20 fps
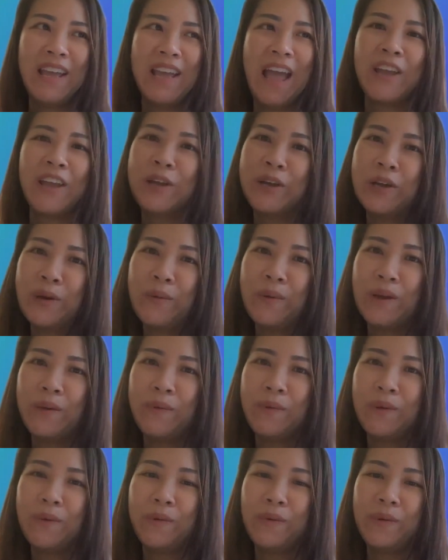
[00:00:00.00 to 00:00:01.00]
anger where
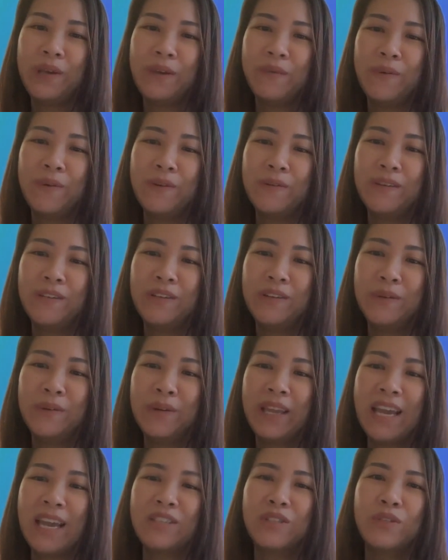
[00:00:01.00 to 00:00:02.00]
we will, you know,
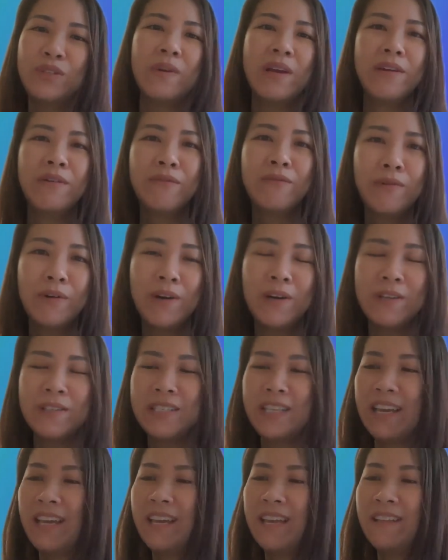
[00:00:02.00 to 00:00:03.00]
get too engrossed
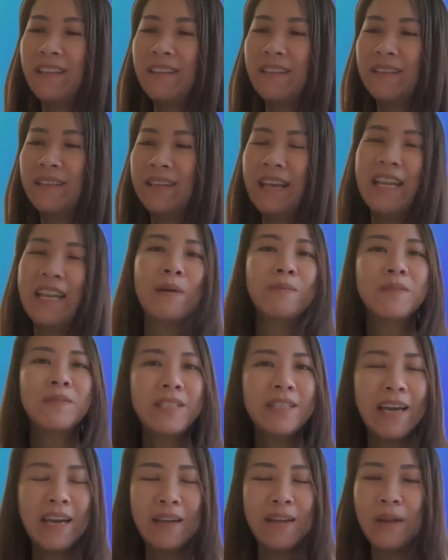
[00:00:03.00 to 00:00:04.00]
and get
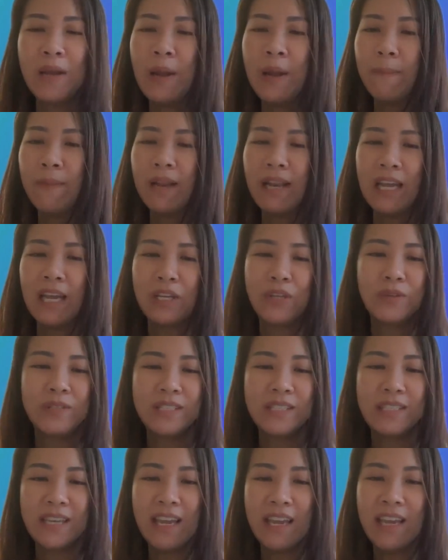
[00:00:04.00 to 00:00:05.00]
upset. But like you
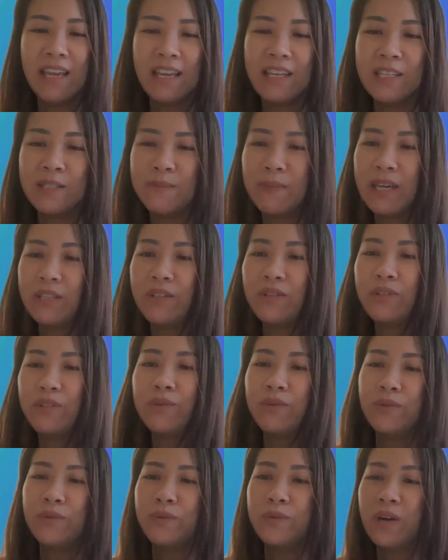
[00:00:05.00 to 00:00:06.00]
say, it is meant
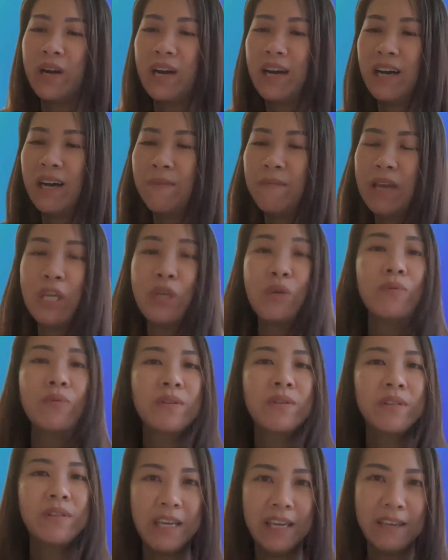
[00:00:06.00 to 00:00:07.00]
to make you
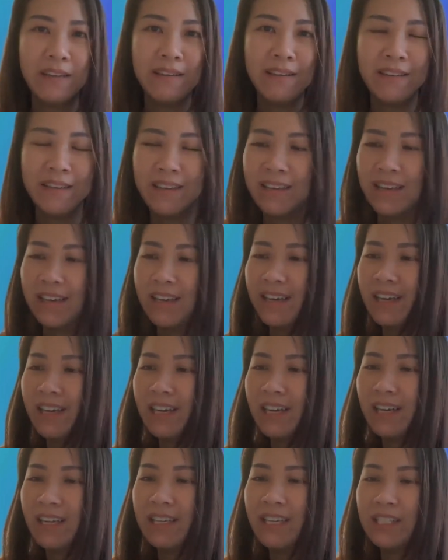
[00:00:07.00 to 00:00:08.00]
think.
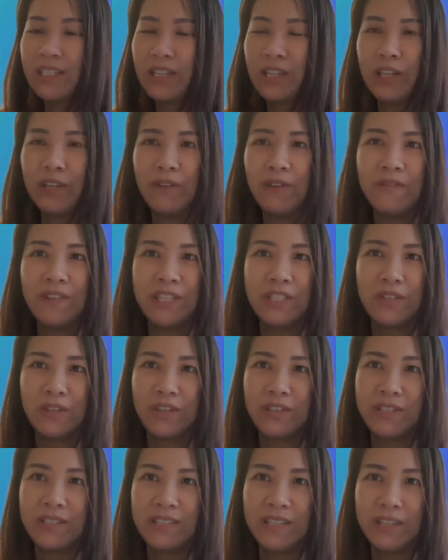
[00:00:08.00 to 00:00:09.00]
There's a lot of things to
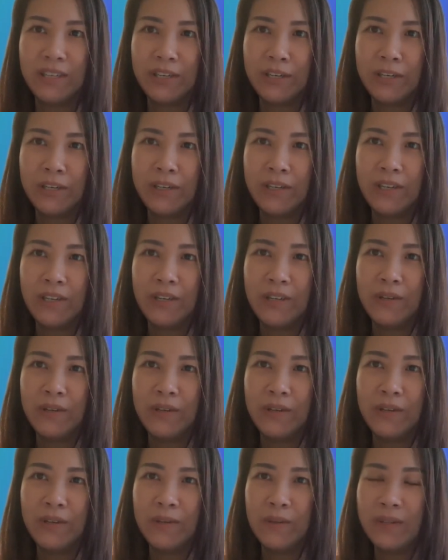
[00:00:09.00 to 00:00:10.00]
consider,
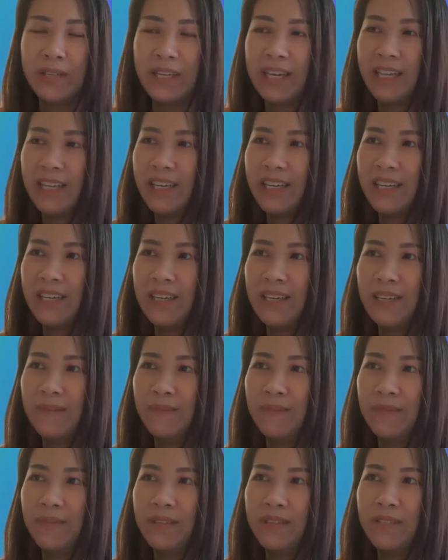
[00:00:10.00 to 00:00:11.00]
you know, that
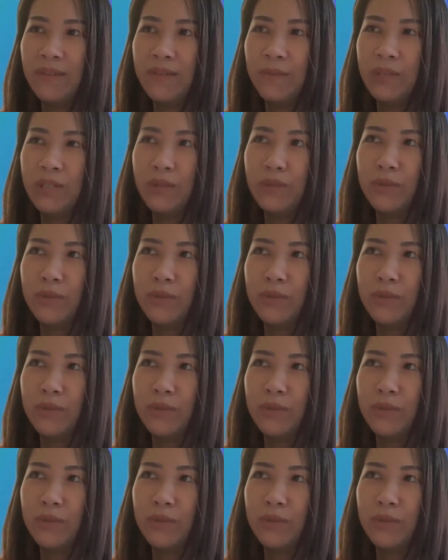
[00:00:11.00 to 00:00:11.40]
we do